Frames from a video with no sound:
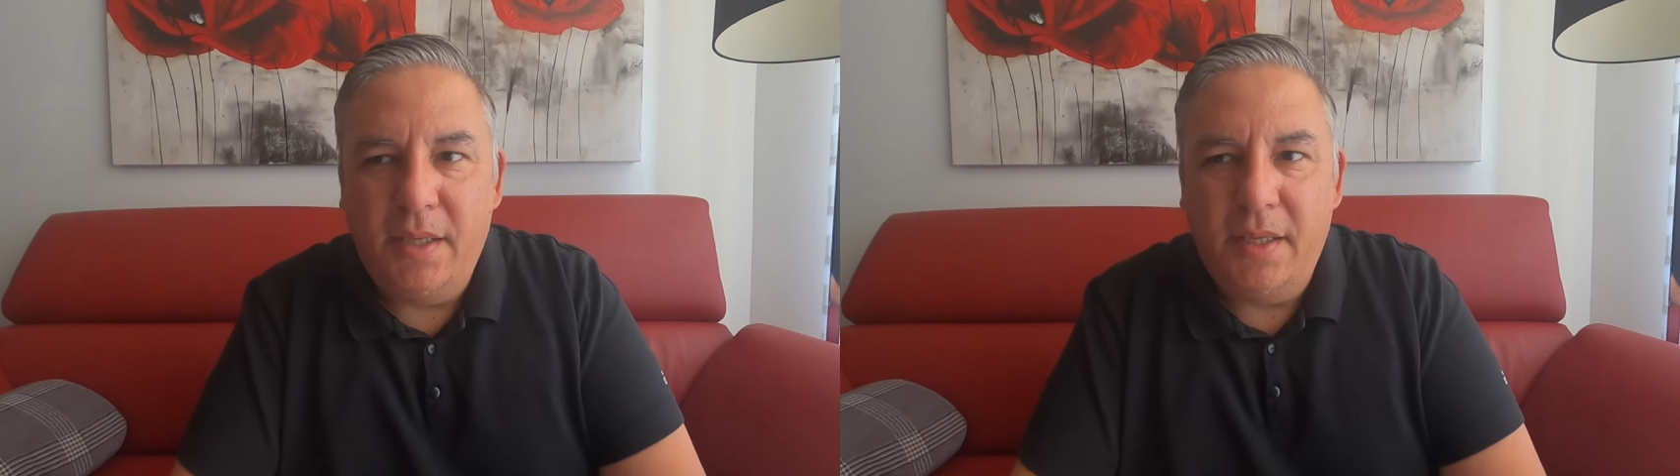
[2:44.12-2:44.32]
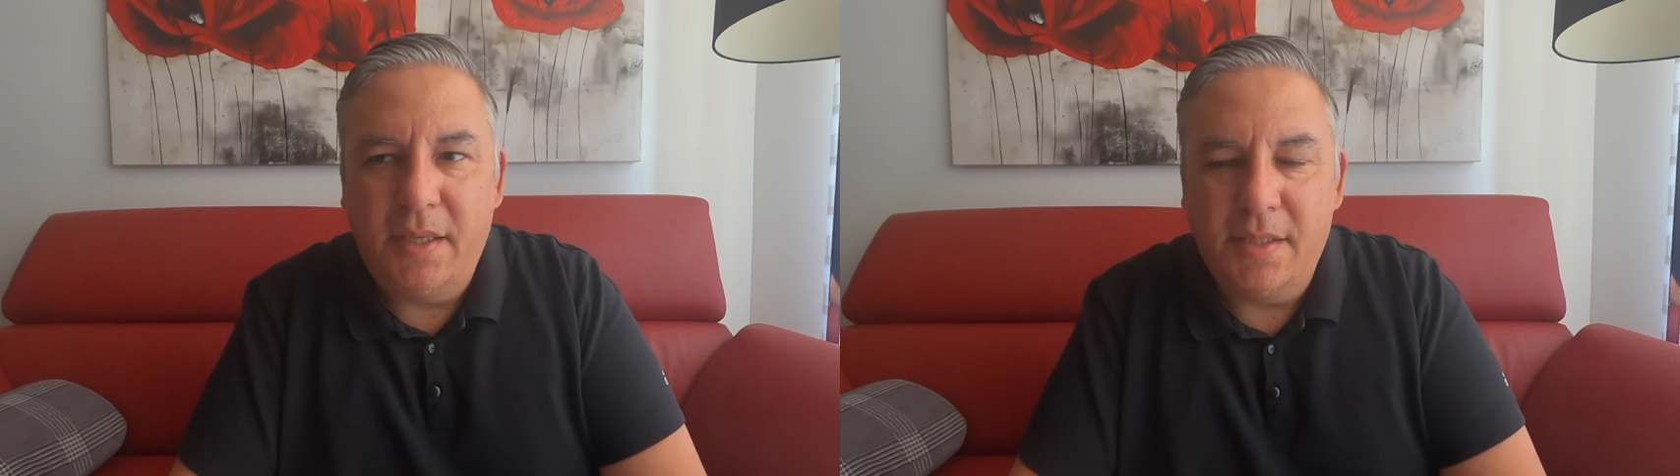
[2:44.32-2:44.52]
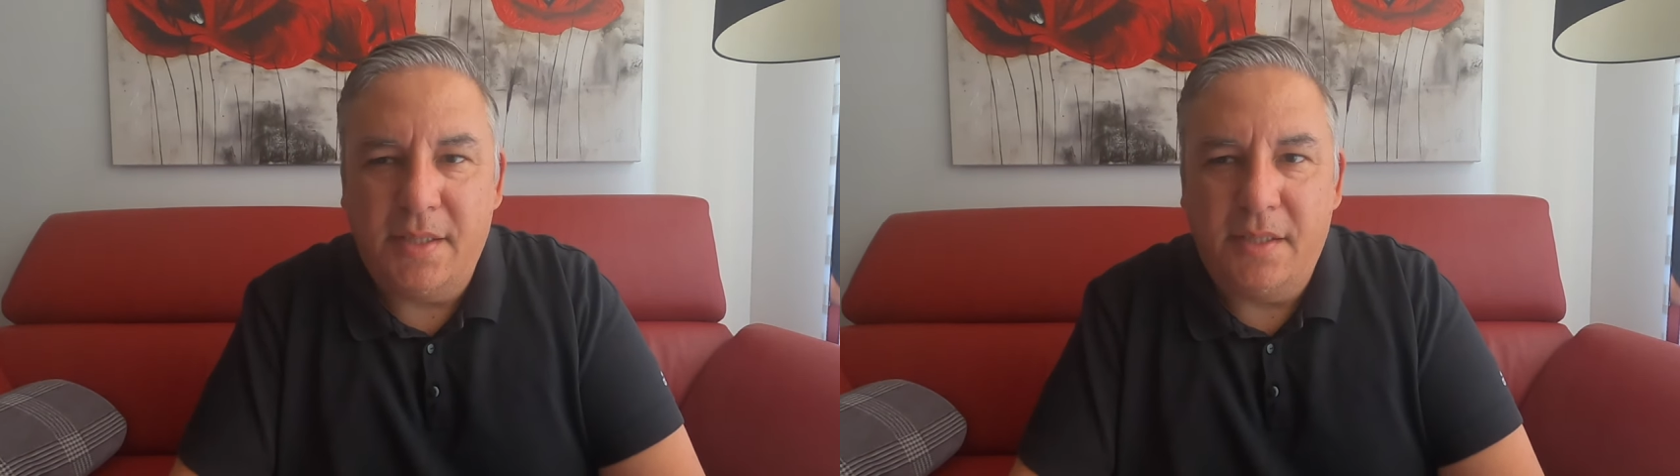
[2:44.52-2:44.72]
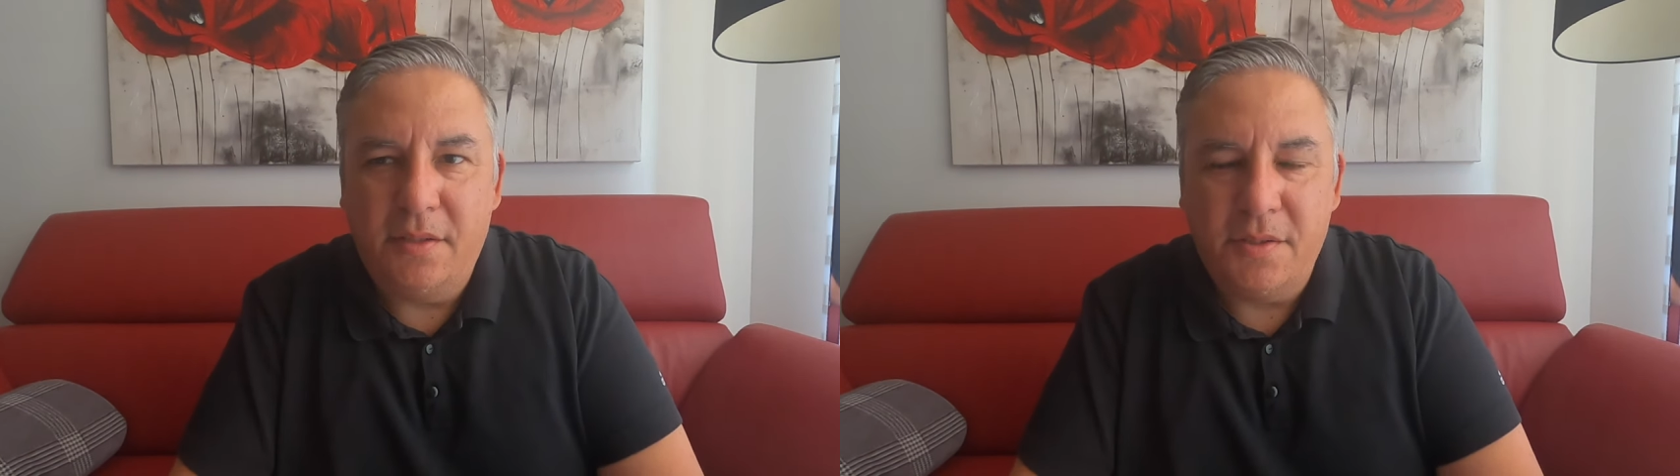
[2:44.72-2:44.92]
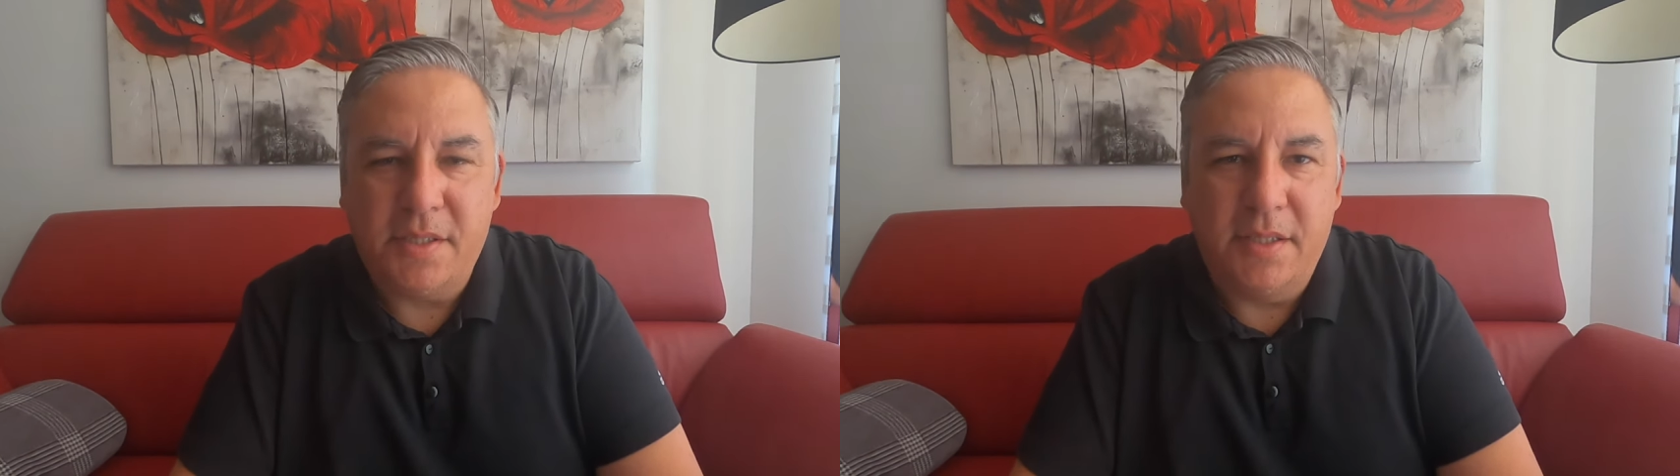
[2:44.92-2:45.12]
he has a
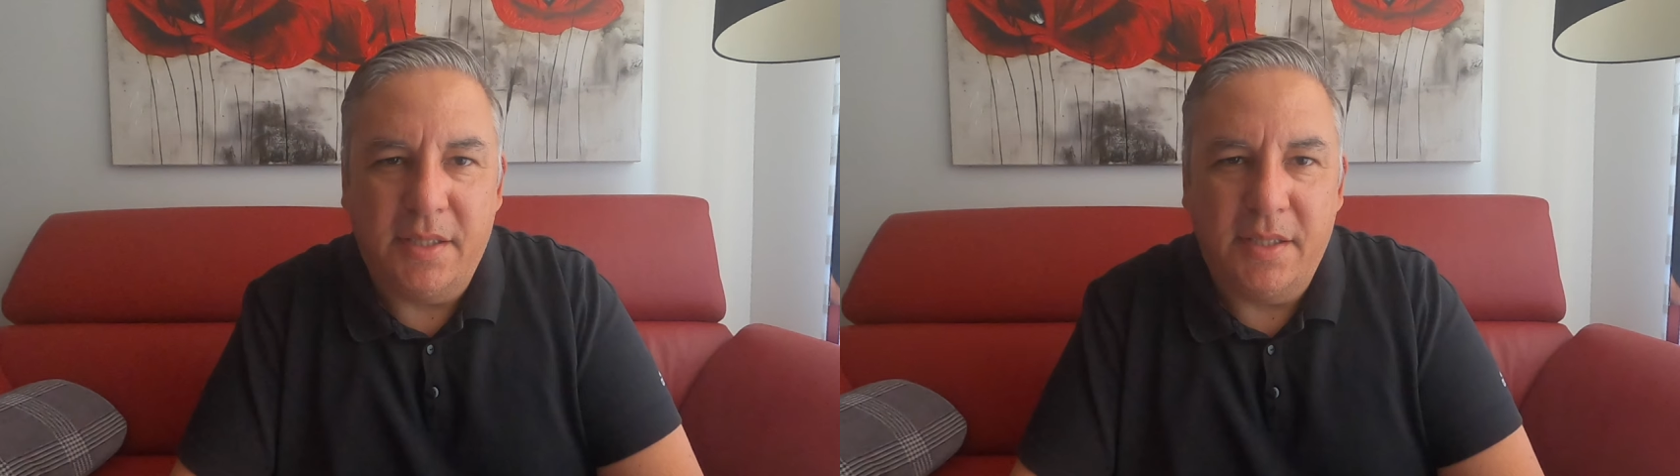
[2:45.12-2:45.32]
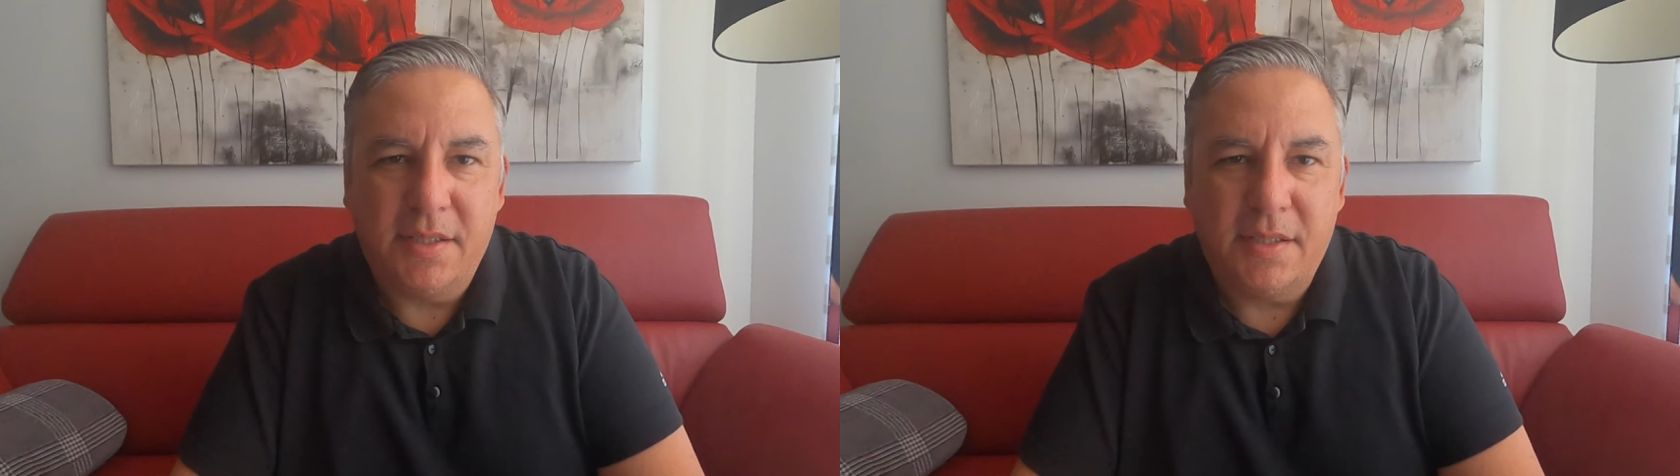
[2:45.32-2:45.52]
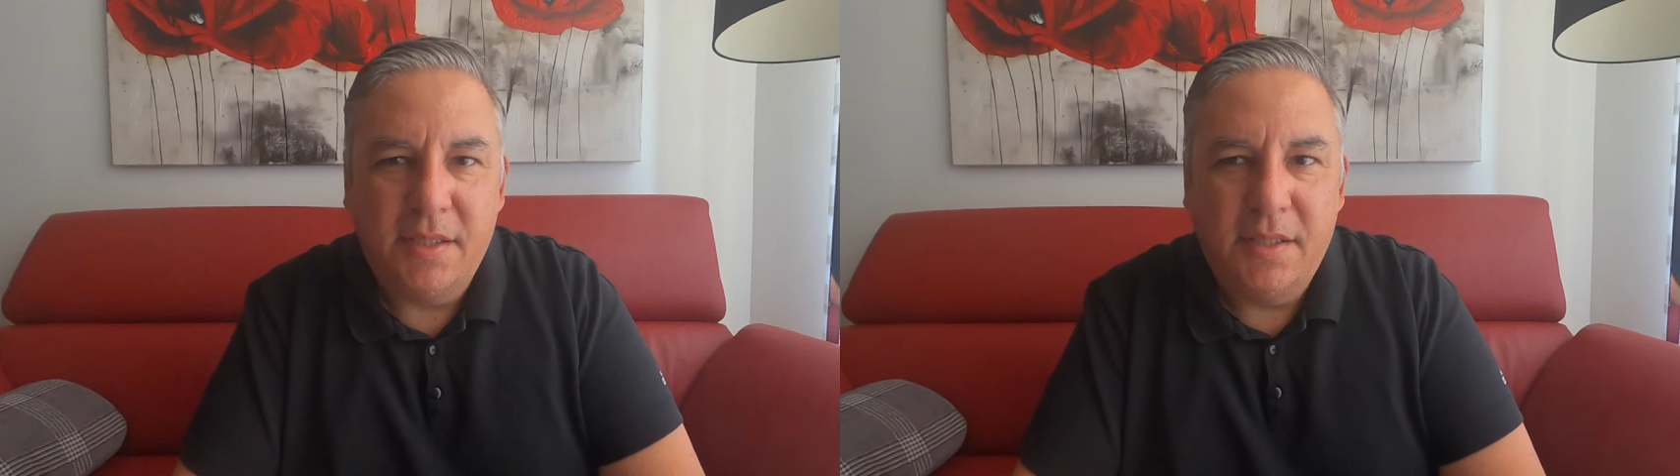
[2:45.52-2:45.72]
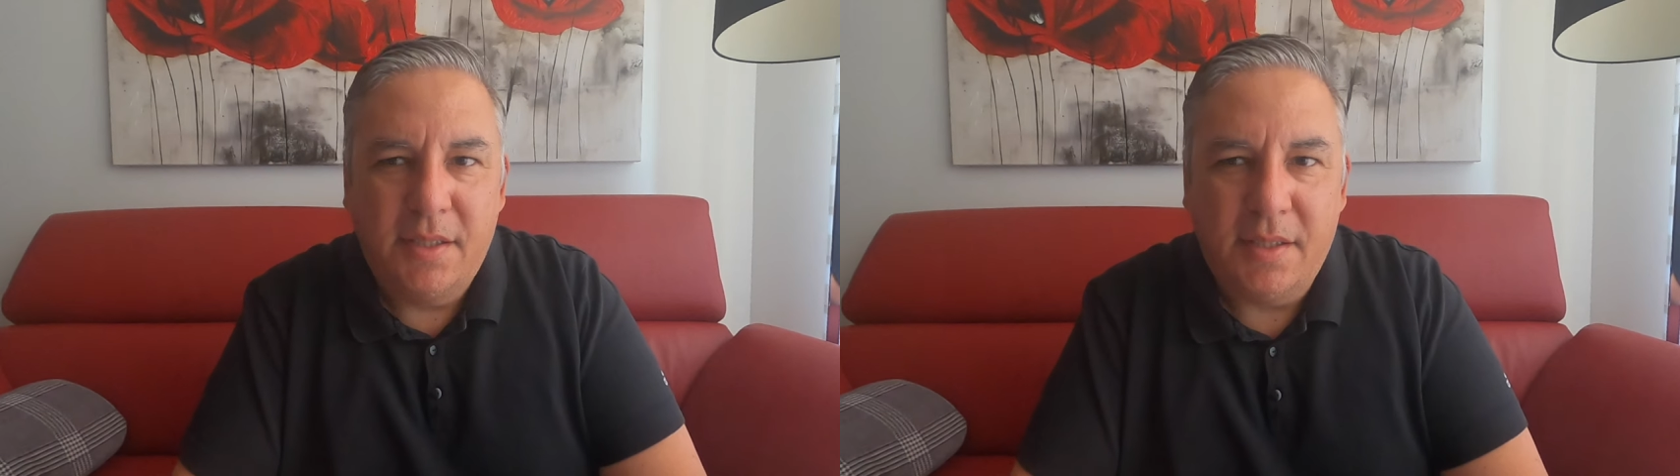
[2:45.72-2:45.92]
new series